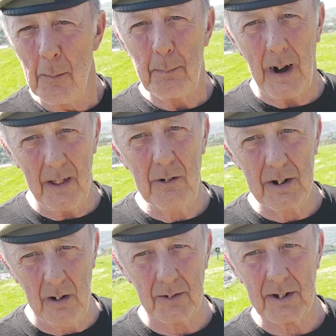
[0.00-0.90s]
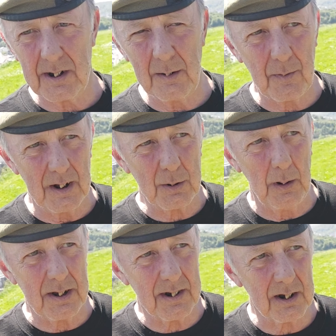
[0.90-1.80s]
But there is a lot to see for that
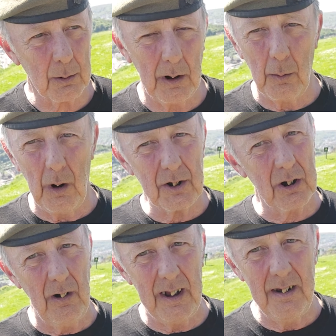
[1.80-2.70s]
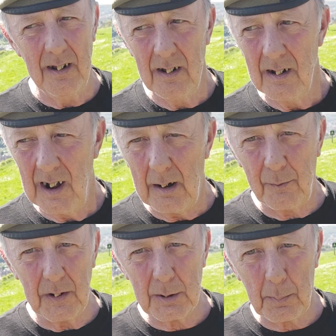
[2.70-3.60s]
26 quid, and once you're in,
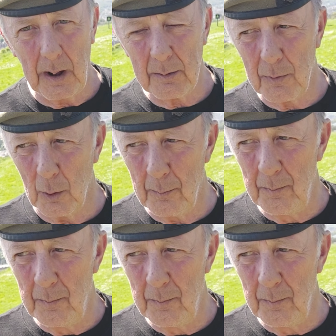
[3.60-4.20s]
everything's paid for.